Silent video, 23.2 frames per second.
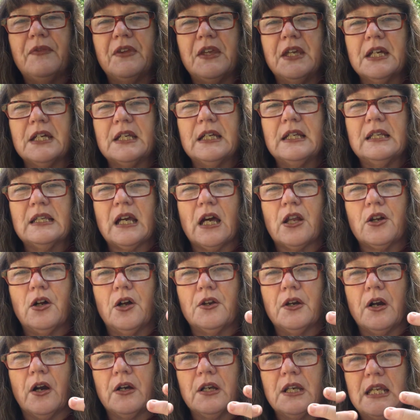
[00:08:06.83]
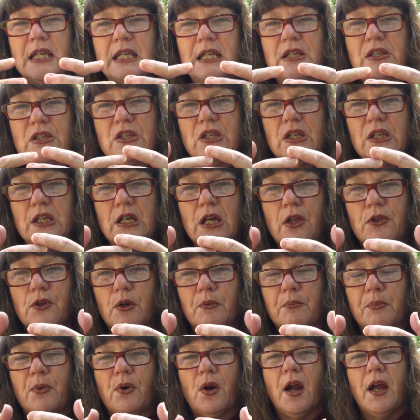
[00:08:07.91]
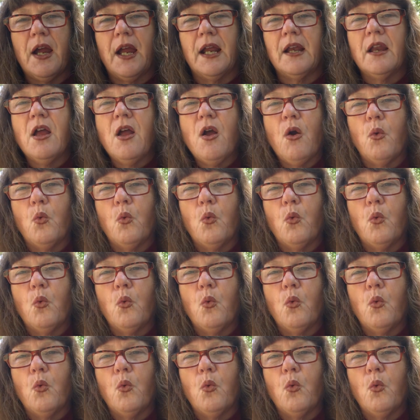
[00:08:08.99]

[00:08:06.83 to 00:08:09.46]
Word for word: getting down on our knees together and praying,